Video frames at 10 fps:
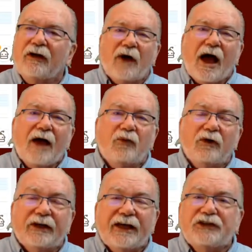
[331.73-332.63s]
I
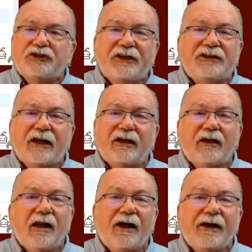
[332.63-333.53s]
will occasionally tell a
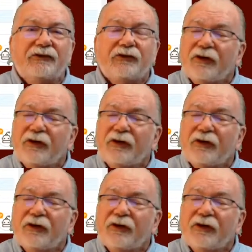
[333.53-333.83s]
client,